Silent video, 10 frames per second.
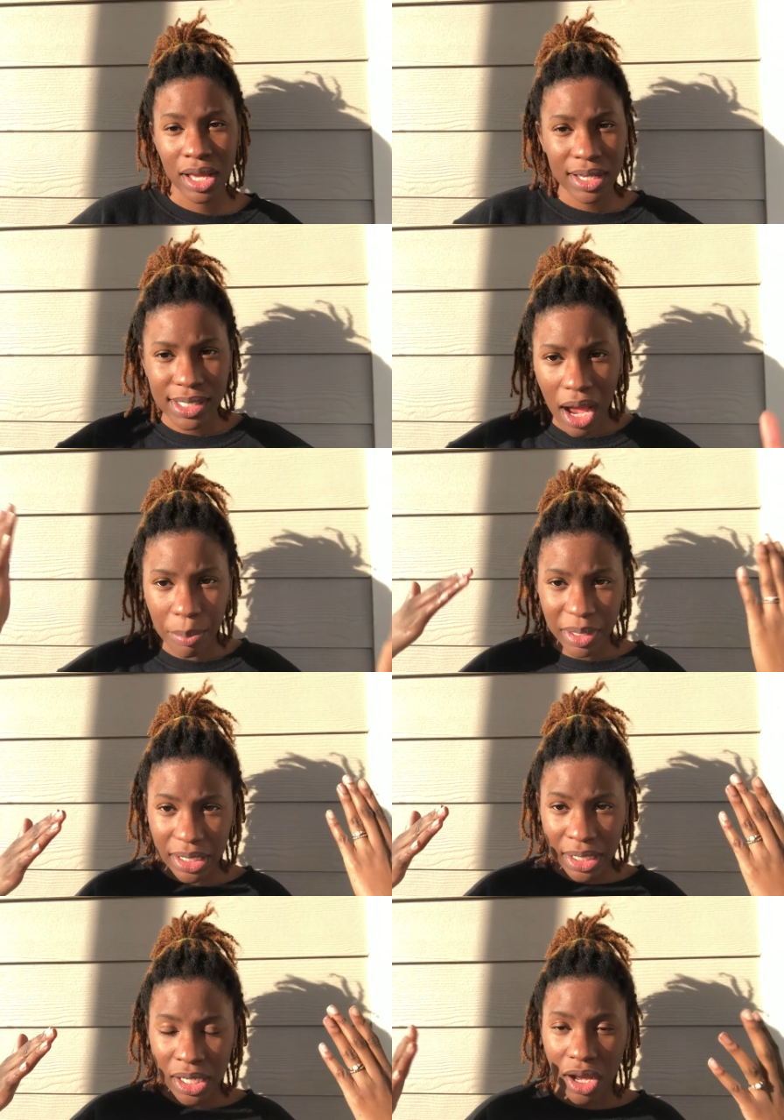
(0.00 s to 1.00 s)

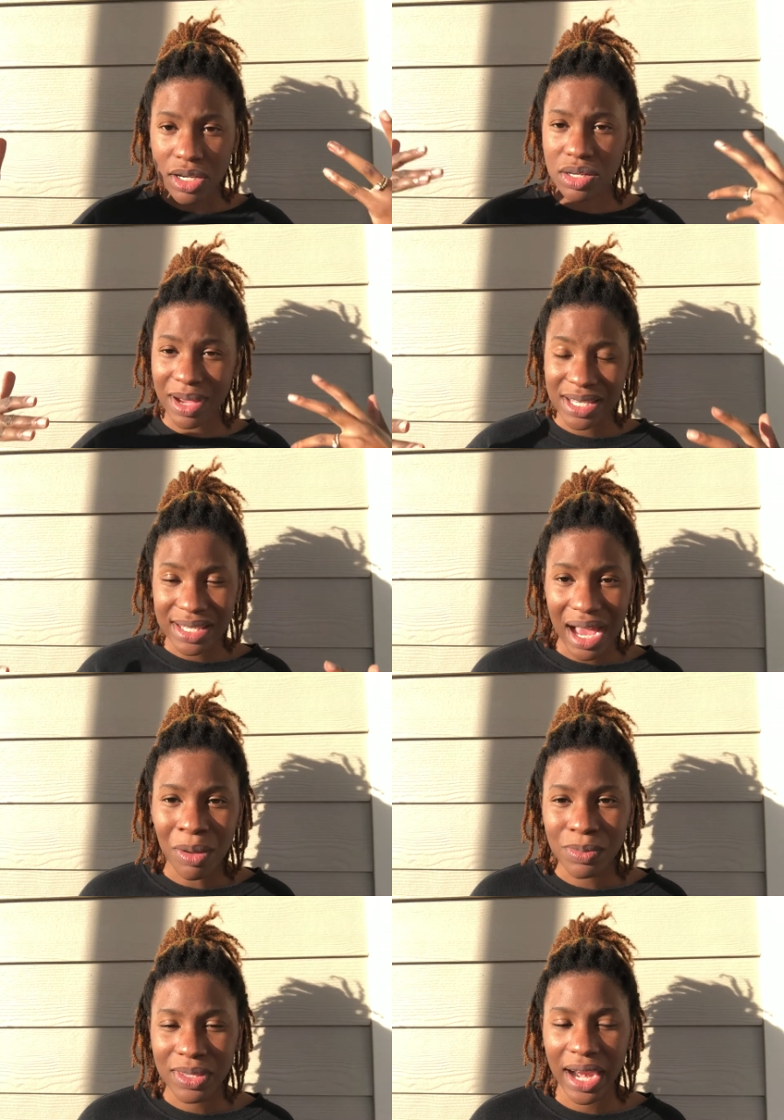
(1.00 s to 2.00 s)
topically onto my scalp
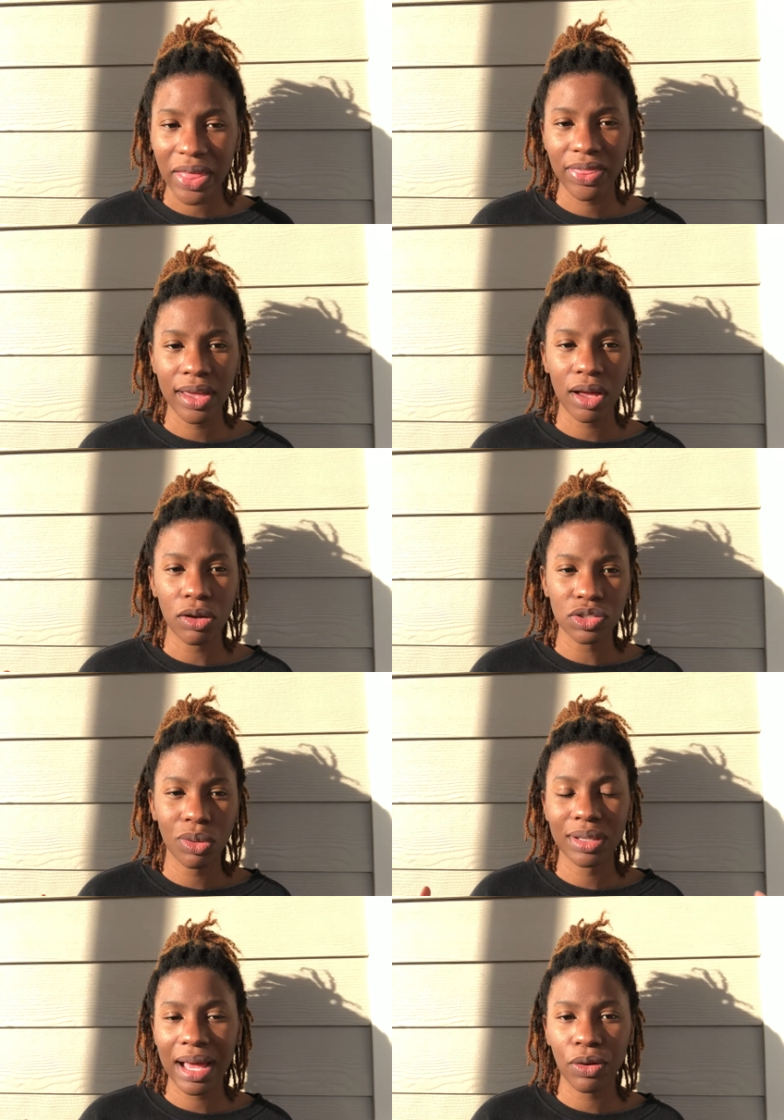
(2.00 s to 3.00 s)
that I think also
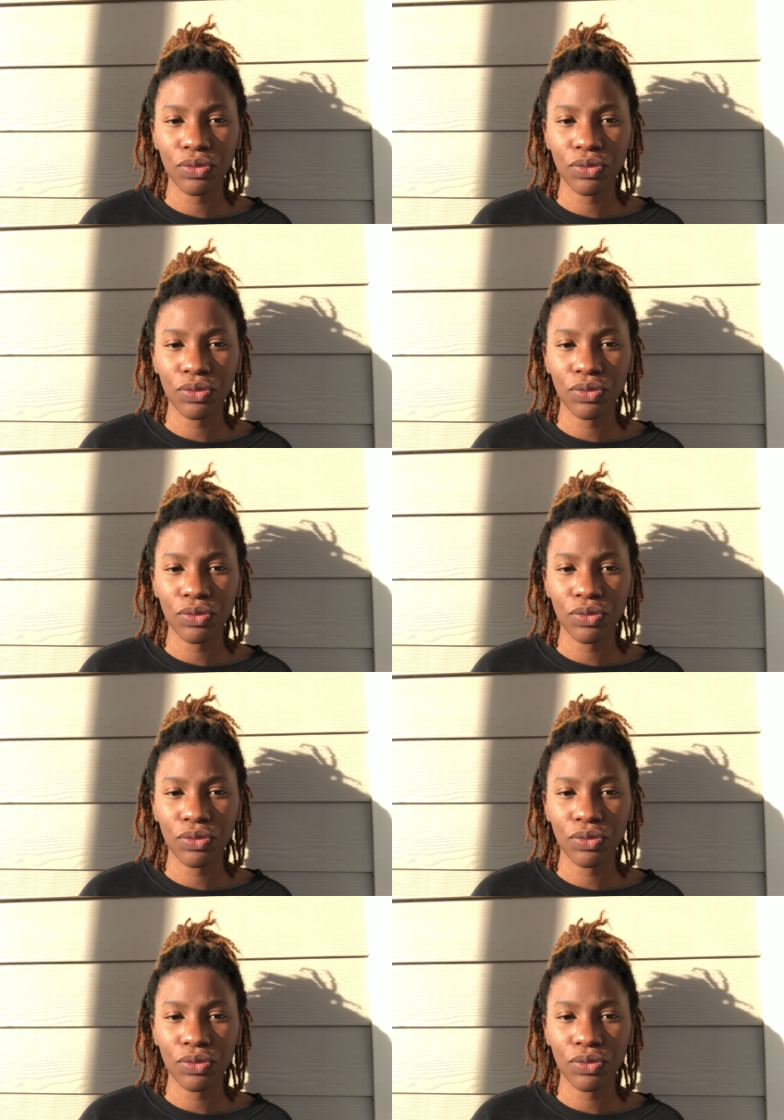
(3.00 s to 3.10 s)
allowed